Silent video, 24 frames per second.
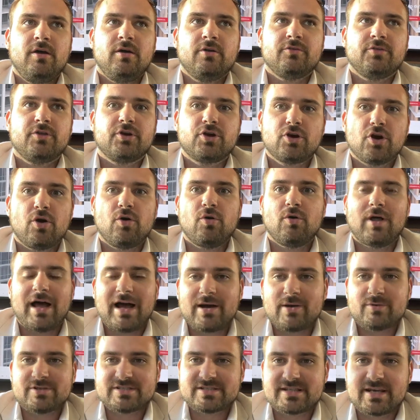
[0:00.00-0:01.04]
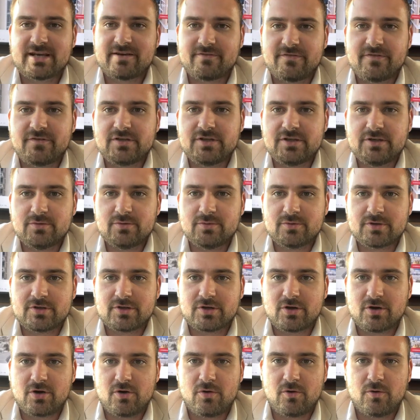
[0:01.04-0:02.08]
the goal I would set for you and the
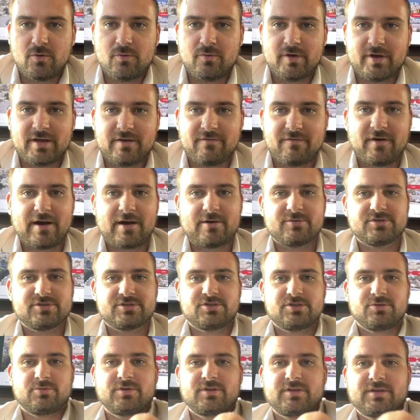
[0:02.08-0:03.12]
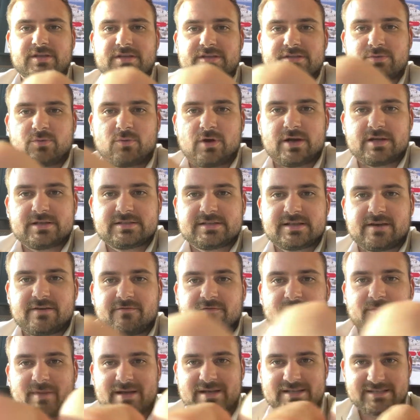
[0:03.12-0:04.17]
goal if I was doing this, what I'd set
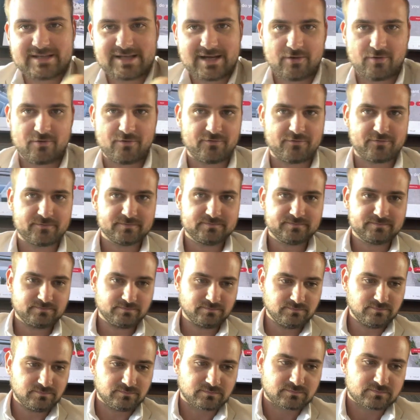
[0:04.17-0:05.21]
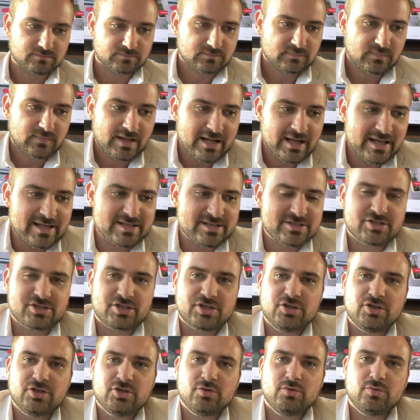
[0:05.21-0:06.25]
for myself is to
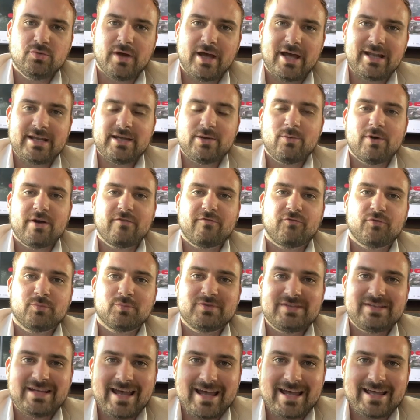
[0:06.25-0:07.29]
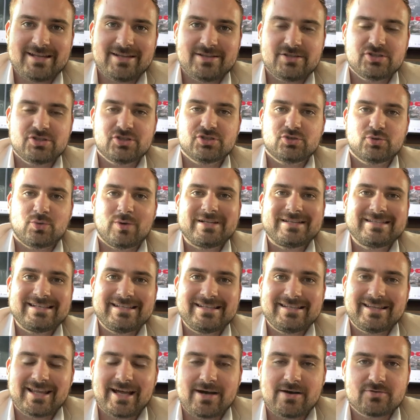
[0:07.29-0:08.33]
do anywhere from ten to
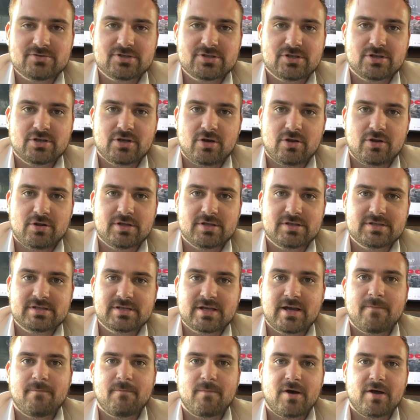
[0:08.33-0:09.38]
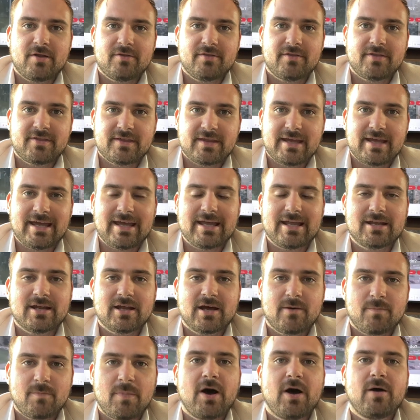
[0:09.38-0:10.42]
$20,000 a month in
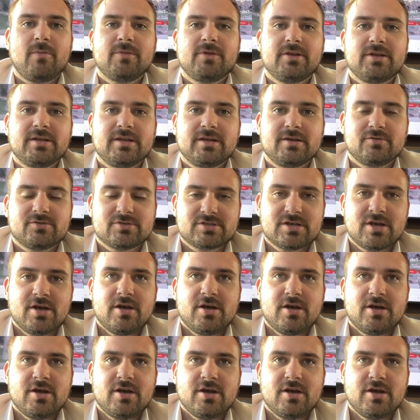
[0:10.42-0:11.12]
apartment deals.